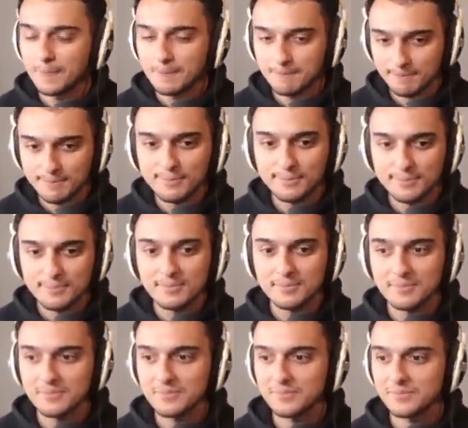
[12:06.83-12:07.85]

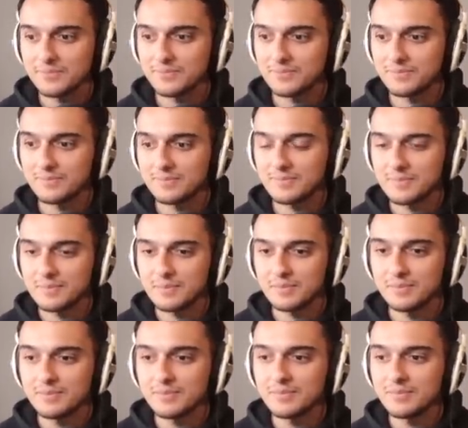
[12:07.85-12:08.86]

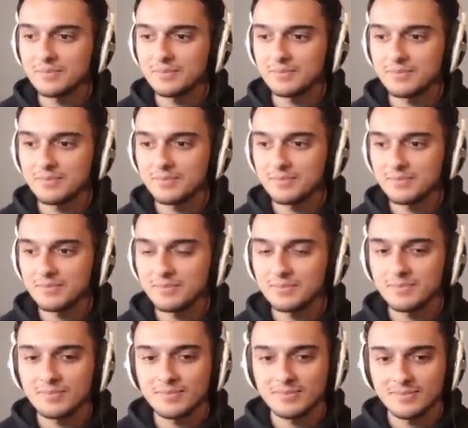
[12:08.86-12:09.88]

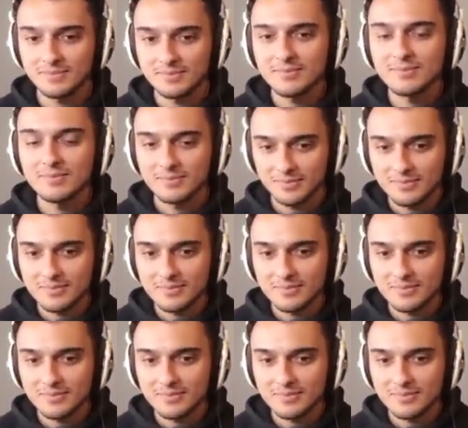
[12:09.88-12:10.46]
The person shown says nothing.